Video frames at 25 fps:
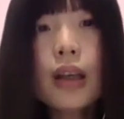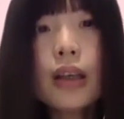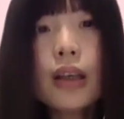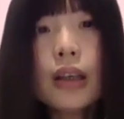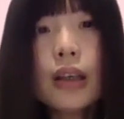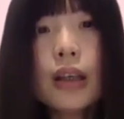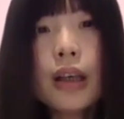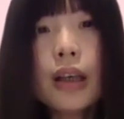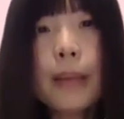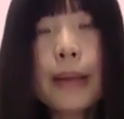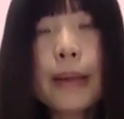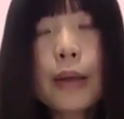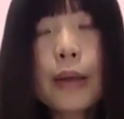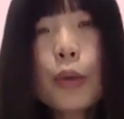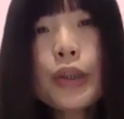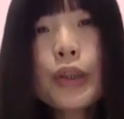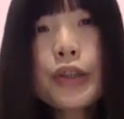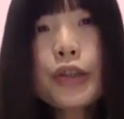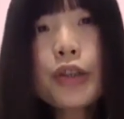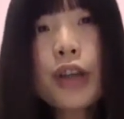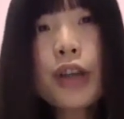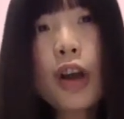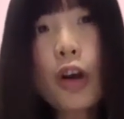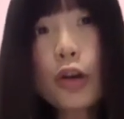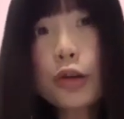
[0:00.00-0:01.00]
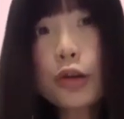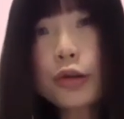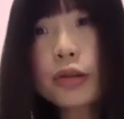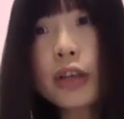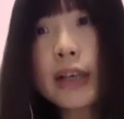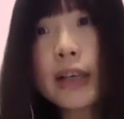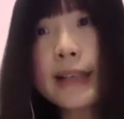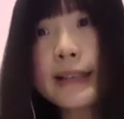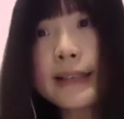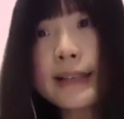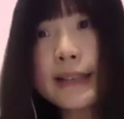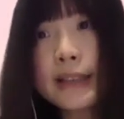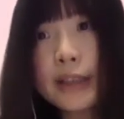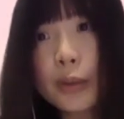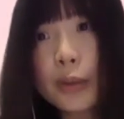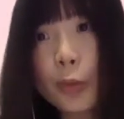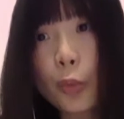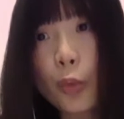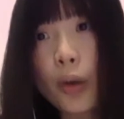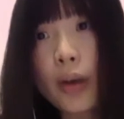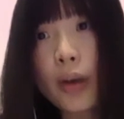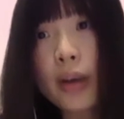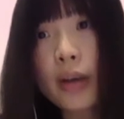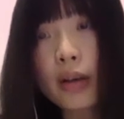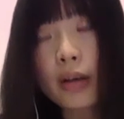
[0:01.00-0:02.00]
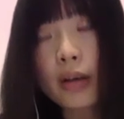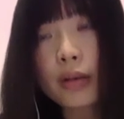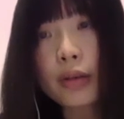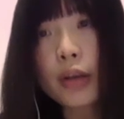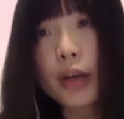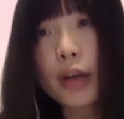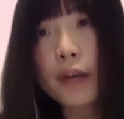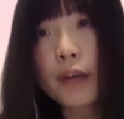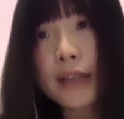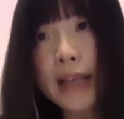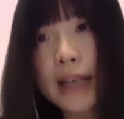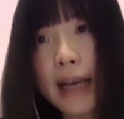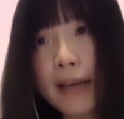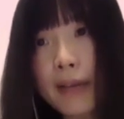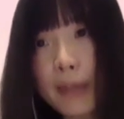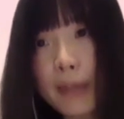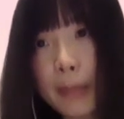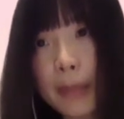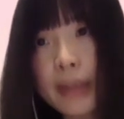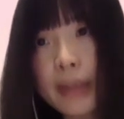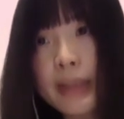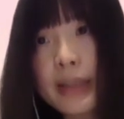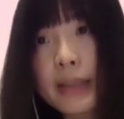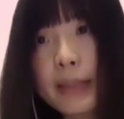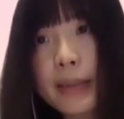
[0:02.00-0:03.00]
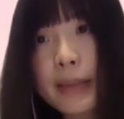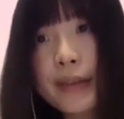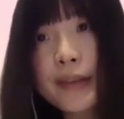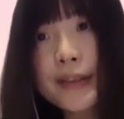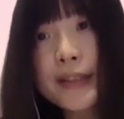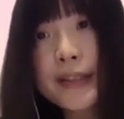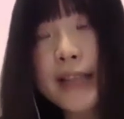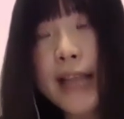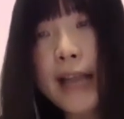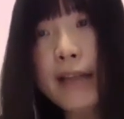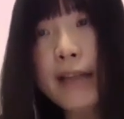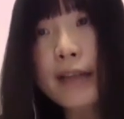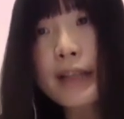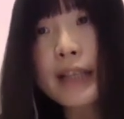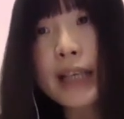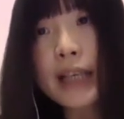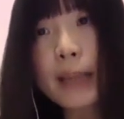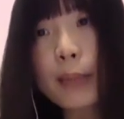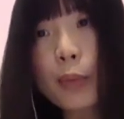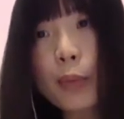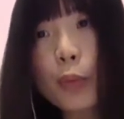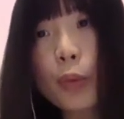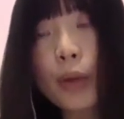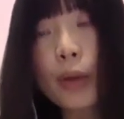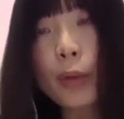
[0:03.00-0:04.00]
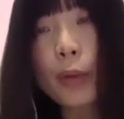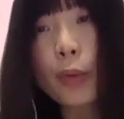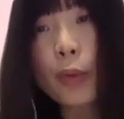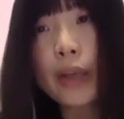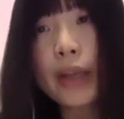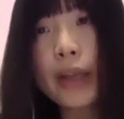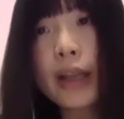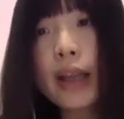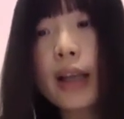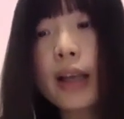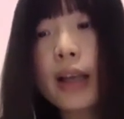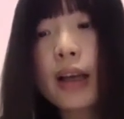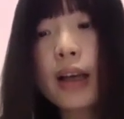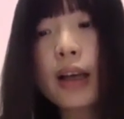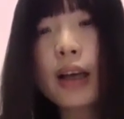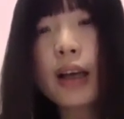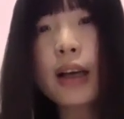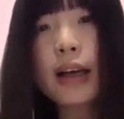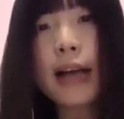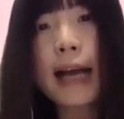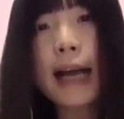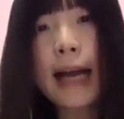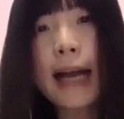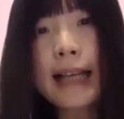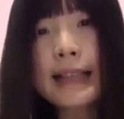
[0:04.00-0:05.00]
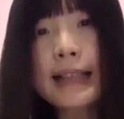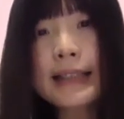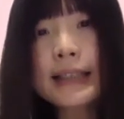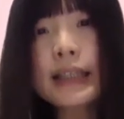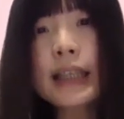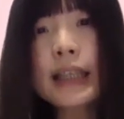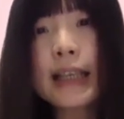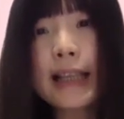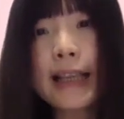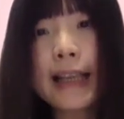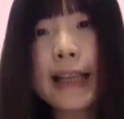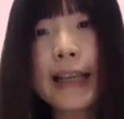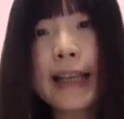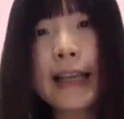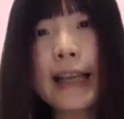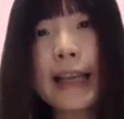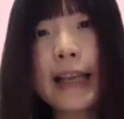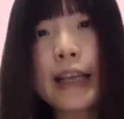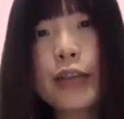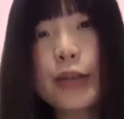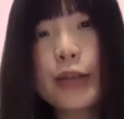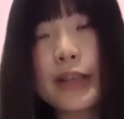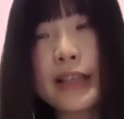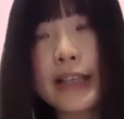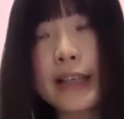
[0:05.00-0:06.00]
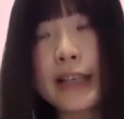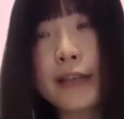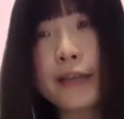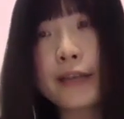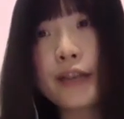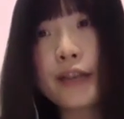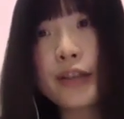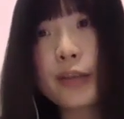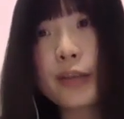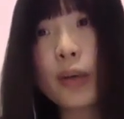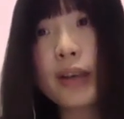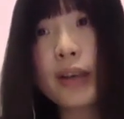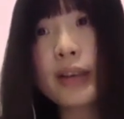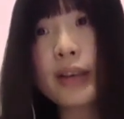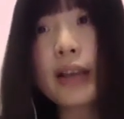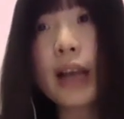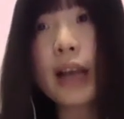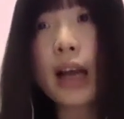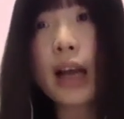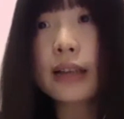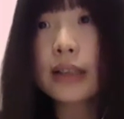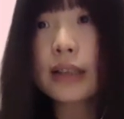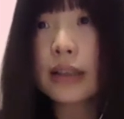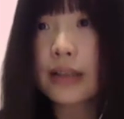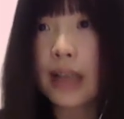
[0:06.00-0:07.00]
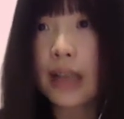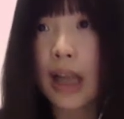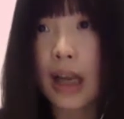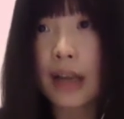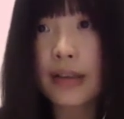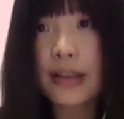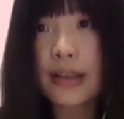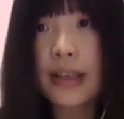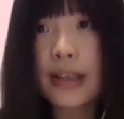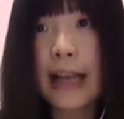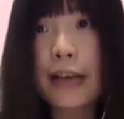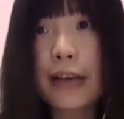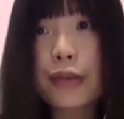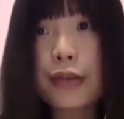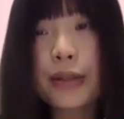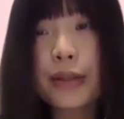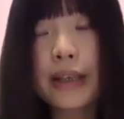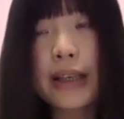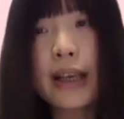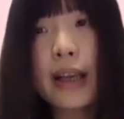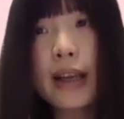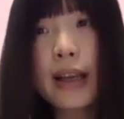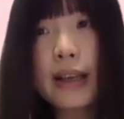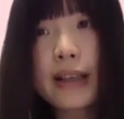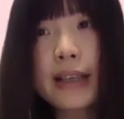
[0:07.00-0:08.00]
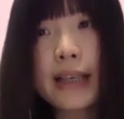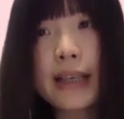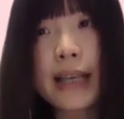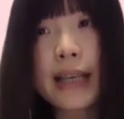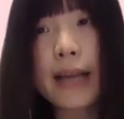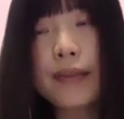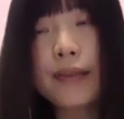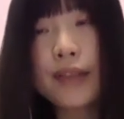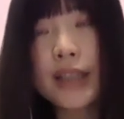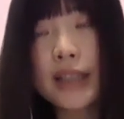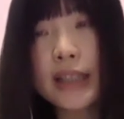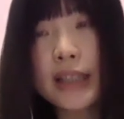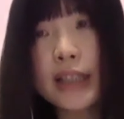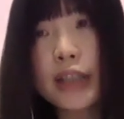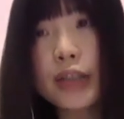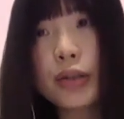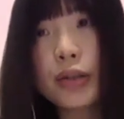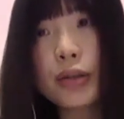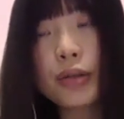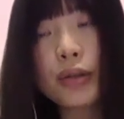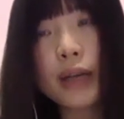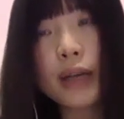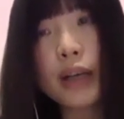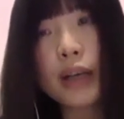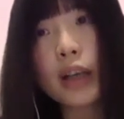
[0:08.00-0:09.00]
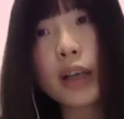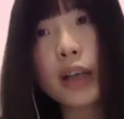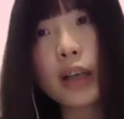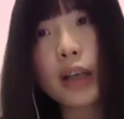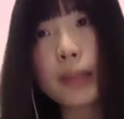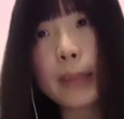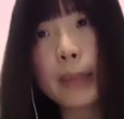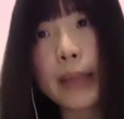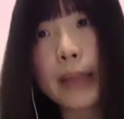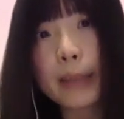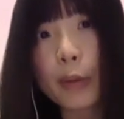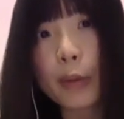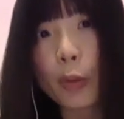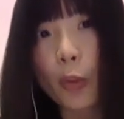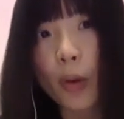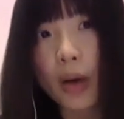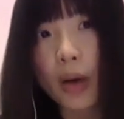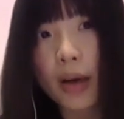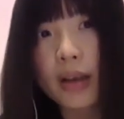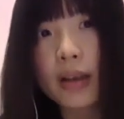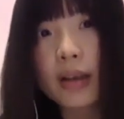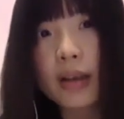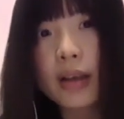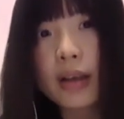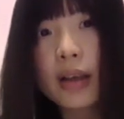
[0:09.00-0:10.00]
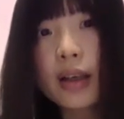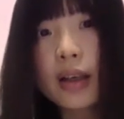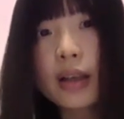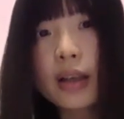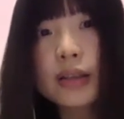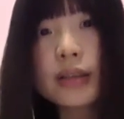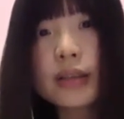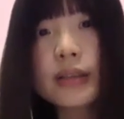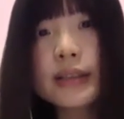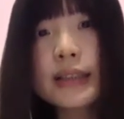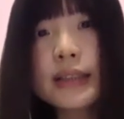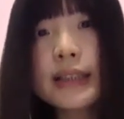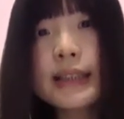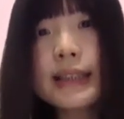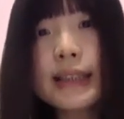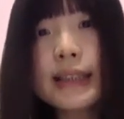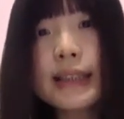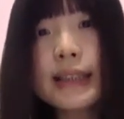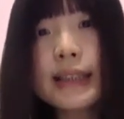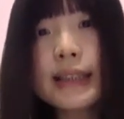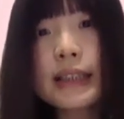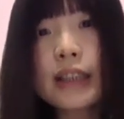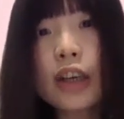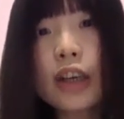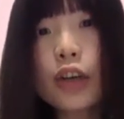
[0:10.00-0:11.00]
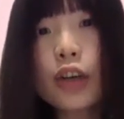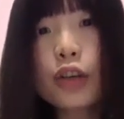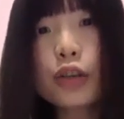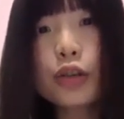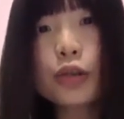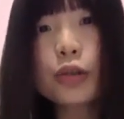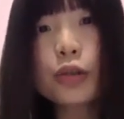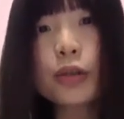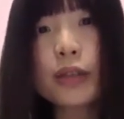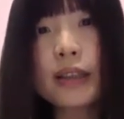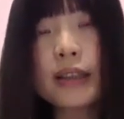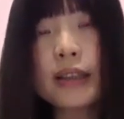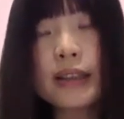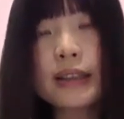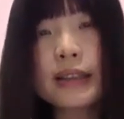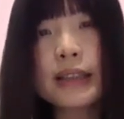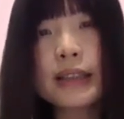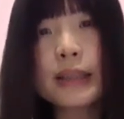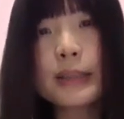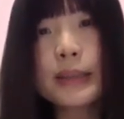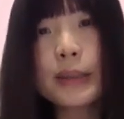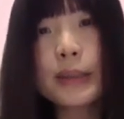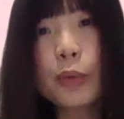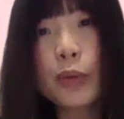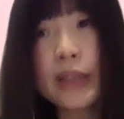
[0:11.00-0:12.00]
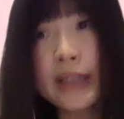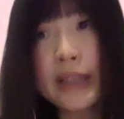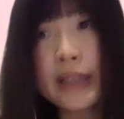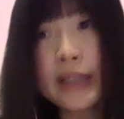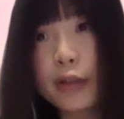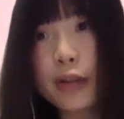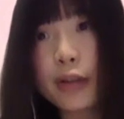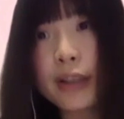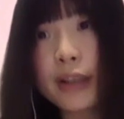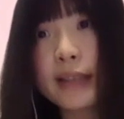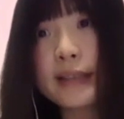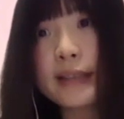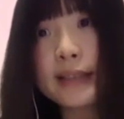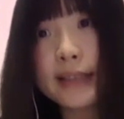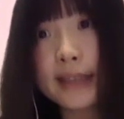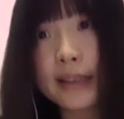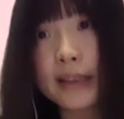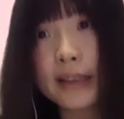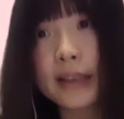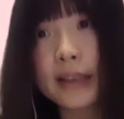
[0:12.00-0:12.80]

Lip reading: But we should also consider workload of the government, because every time when we ask an agent if she wants the house or not, actually the government need to do a lot of paperwork. So this is also something we need to consider.